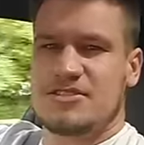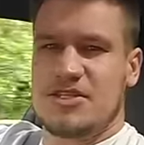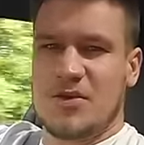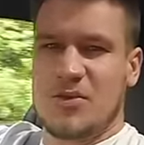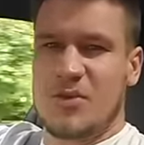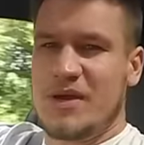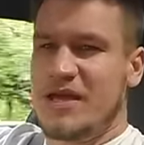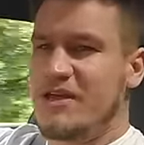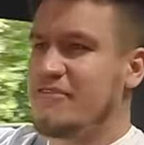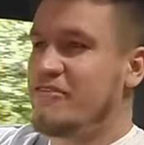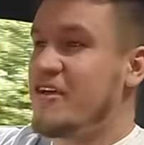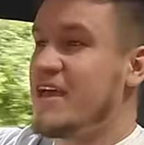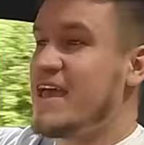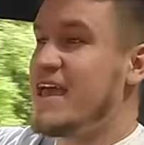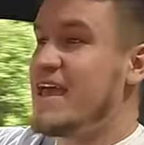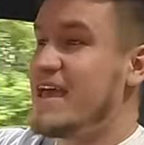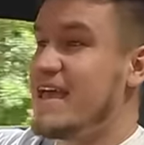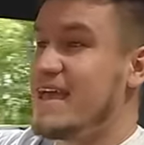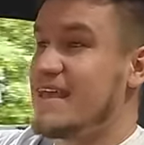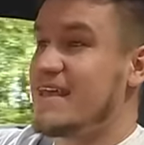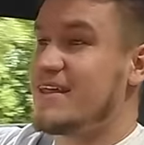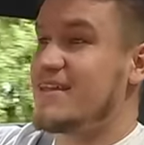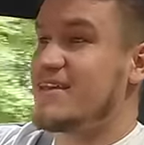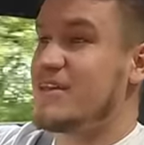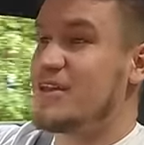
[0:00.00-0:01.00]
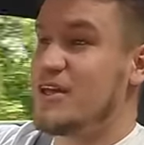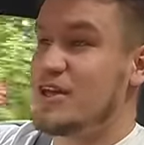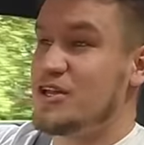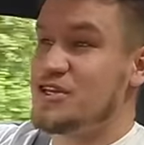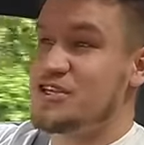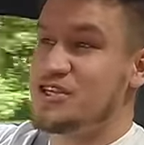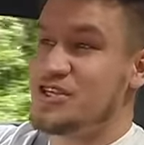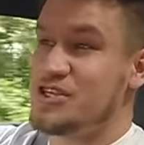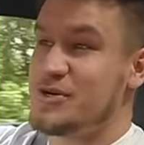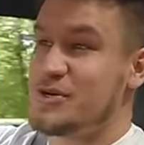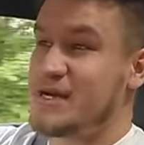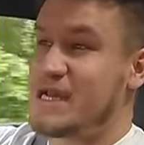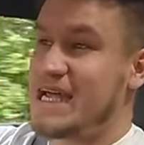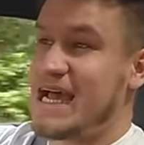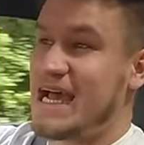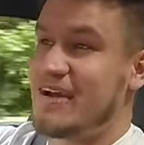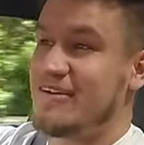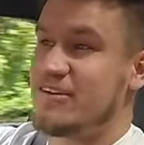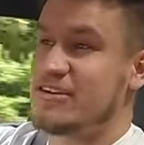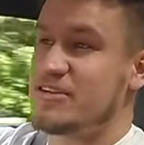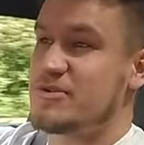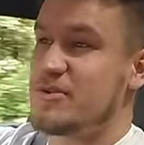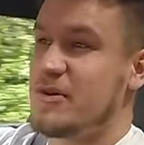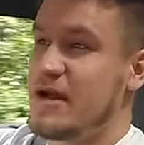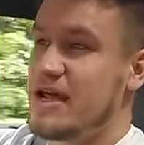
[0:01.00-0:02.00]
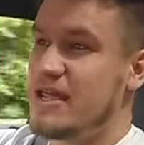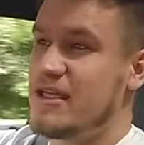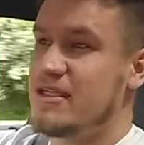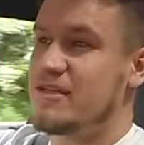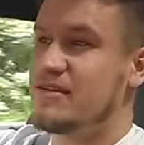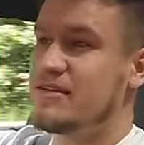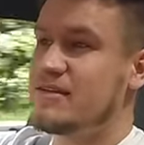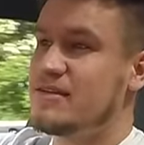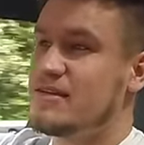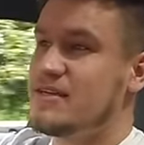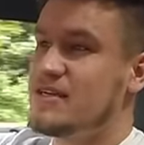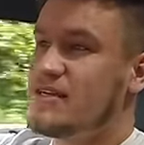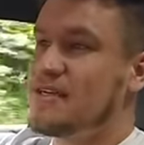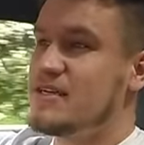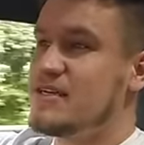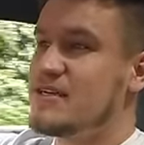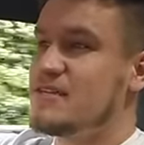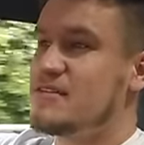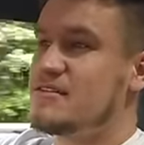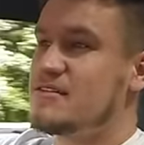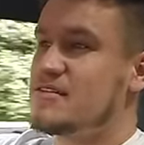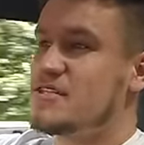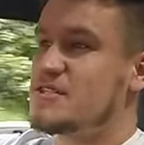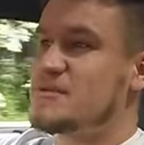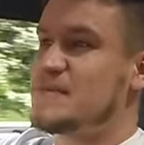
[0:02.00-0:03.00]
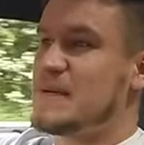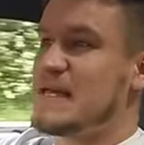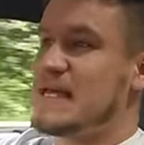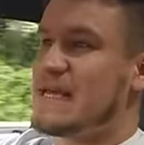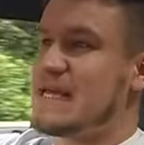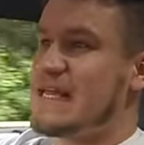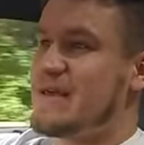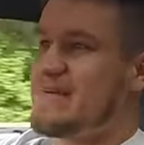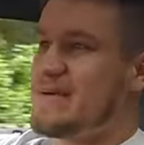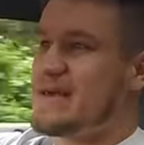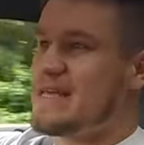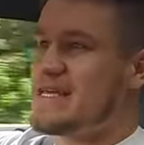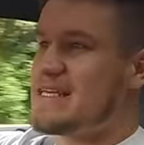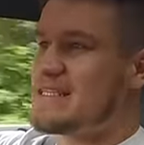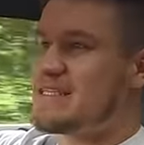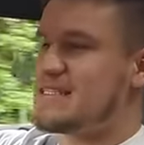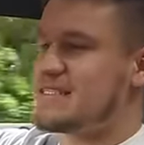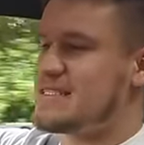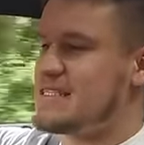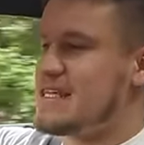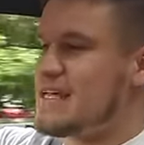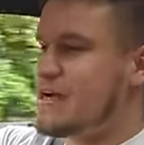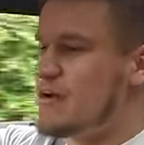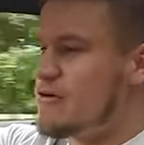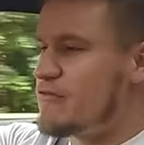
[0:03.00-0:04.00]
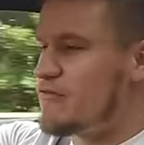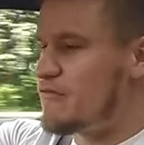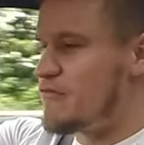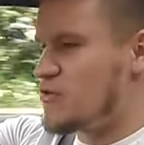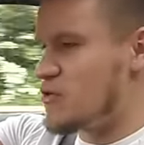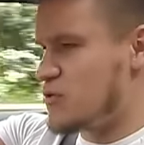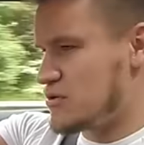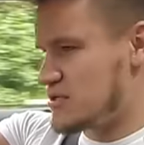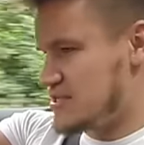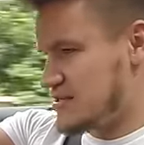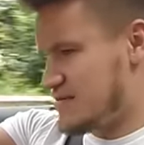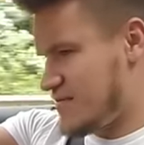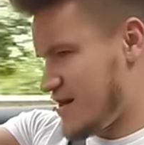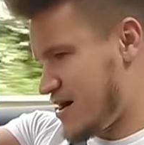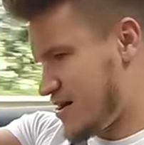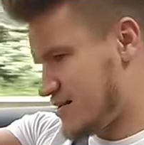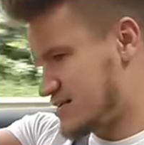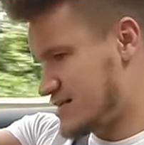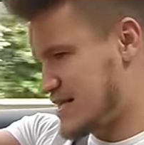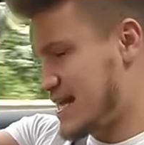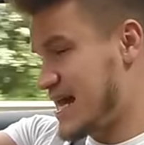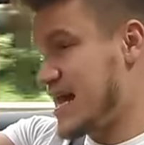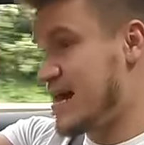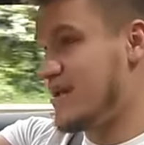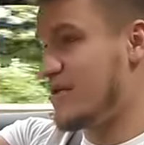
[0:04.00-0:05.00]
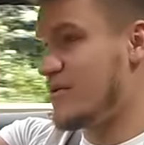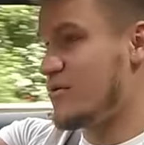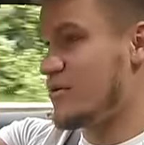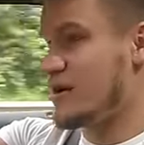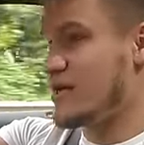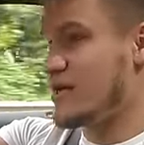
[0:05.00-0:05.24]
So we have hit a dual carriageway. The speed limit is still forty miles an hour,